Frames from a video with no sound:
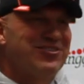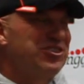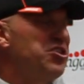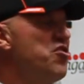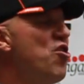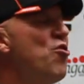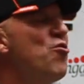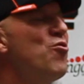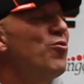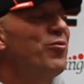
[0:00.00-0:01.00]
There's
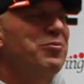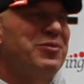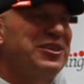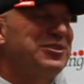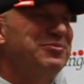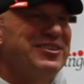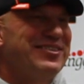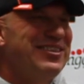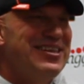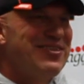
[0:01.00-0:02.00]
no replacement
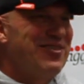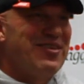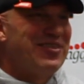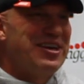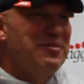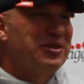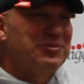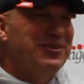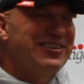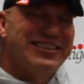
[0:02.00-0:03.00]
for having game
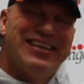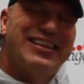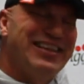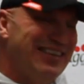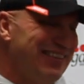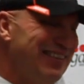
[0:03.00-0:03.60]
experience, nothing.